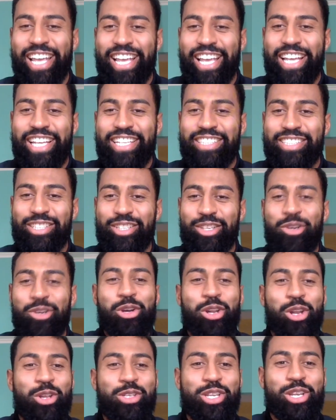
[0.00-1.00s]
It's you
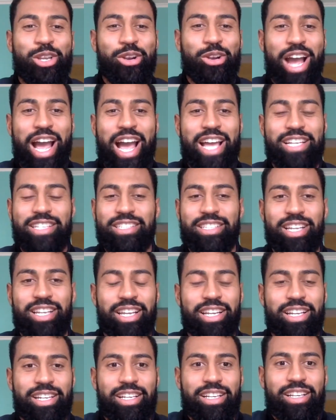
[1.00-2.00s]
closing your eyes,
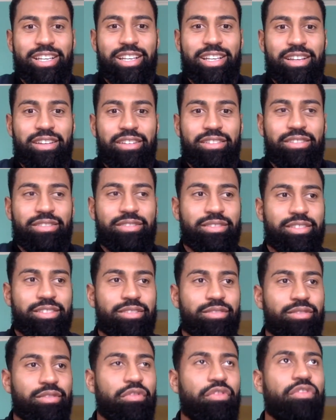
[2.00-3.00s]
like
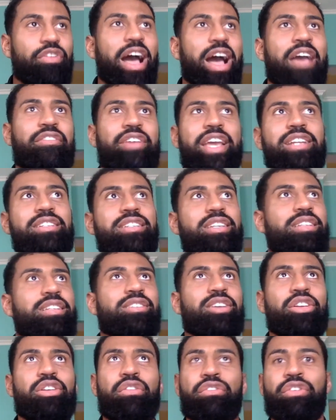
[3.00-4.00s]
5 inches
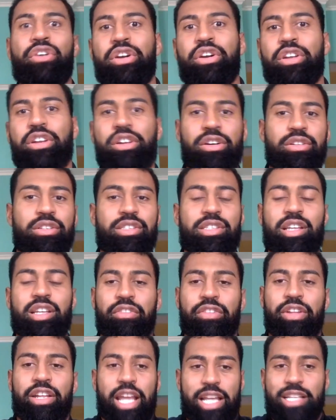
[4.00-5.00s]
on your vertical,
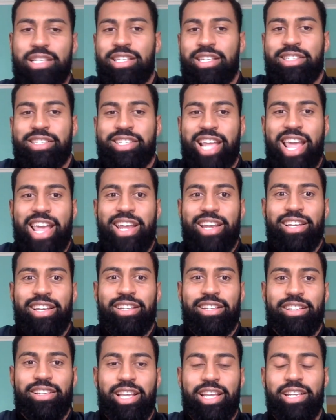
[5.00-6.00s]
stuff like that. It's insane.
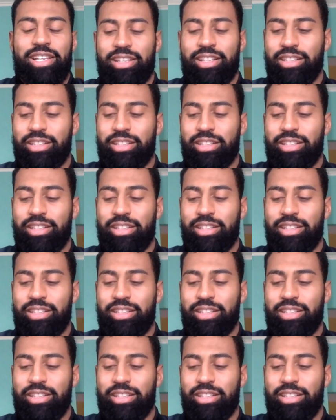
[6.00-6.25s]
Like